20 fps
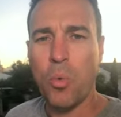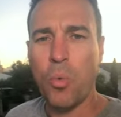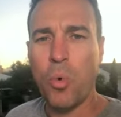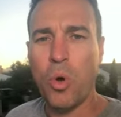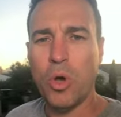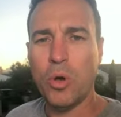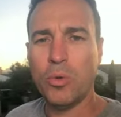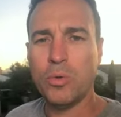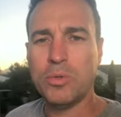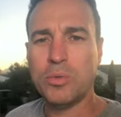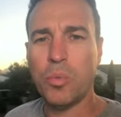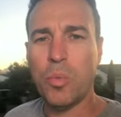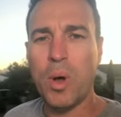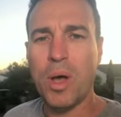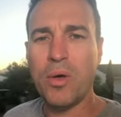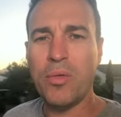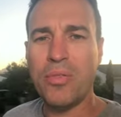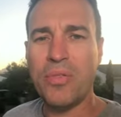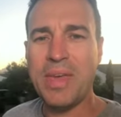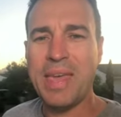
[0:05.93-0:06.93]
world's
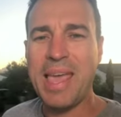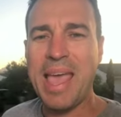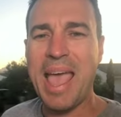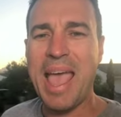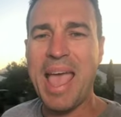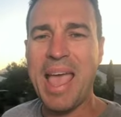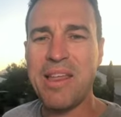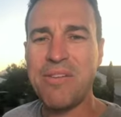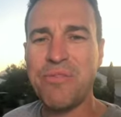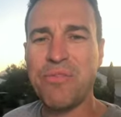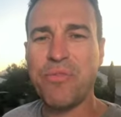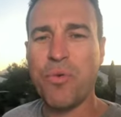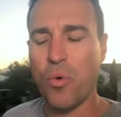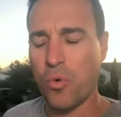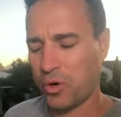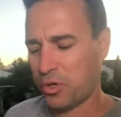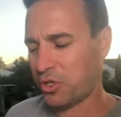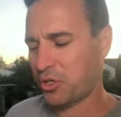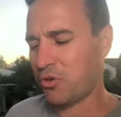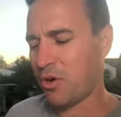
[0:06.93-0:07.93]
wealthy head
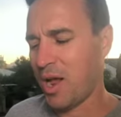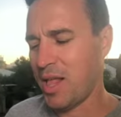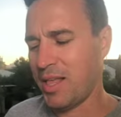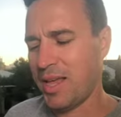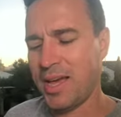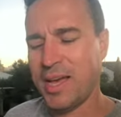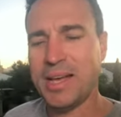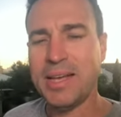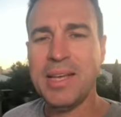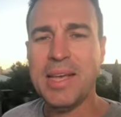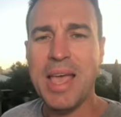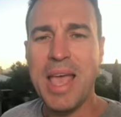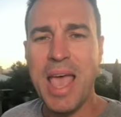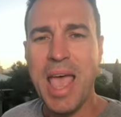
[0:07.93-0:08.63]
for Australia,